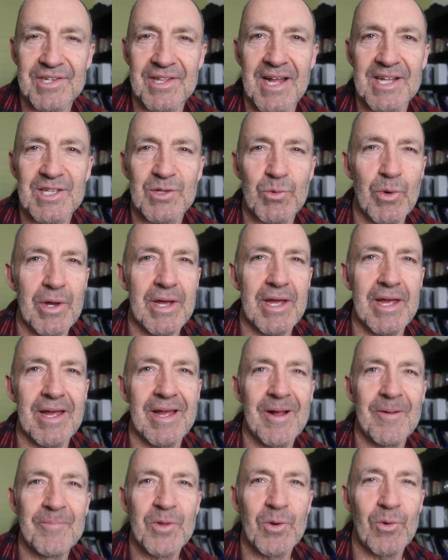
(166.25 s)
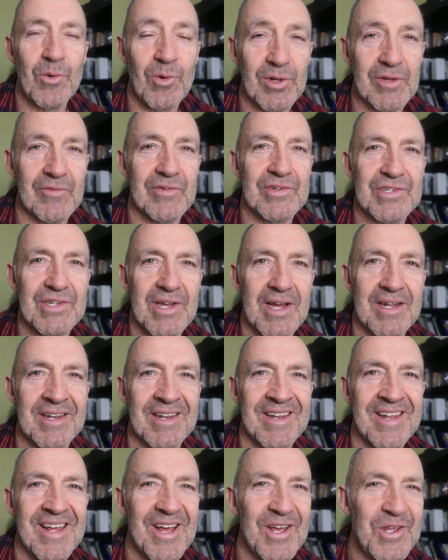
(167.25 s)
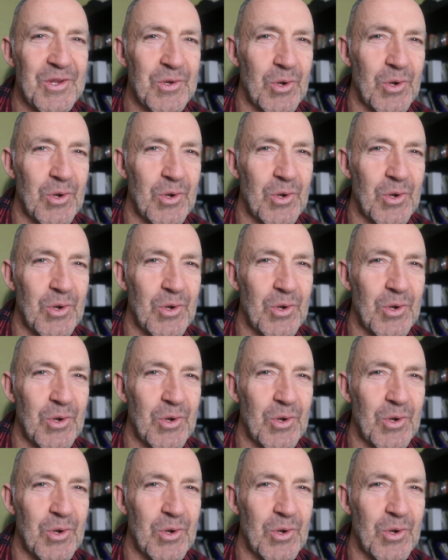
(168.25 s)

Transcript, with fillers: And that's where all of a sudden